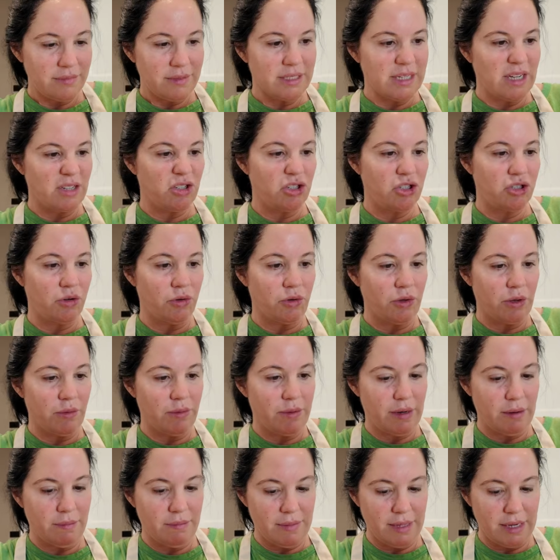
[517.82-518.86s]
I'll show you
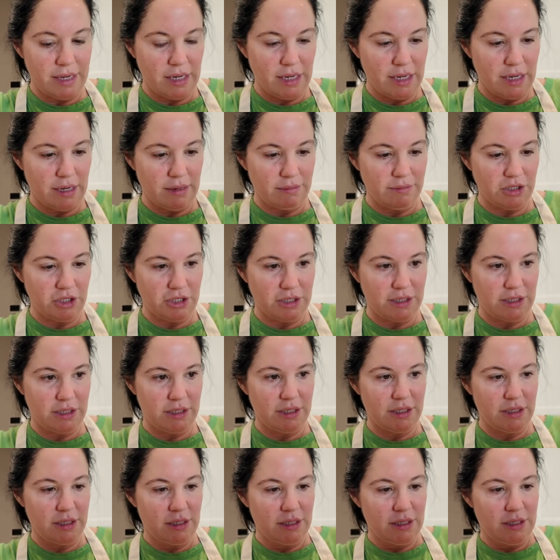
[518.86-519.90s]
in a minute. I'm just
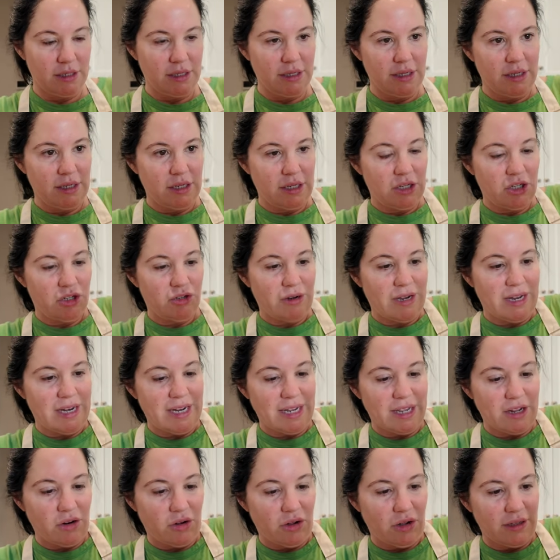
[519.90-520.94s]
trying
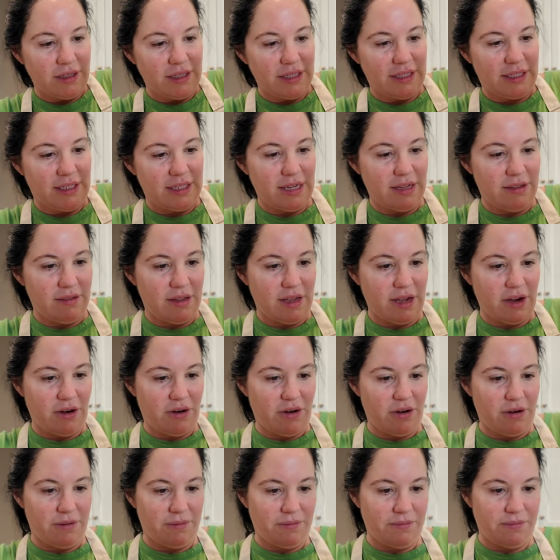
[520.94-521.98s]
to get all this in there.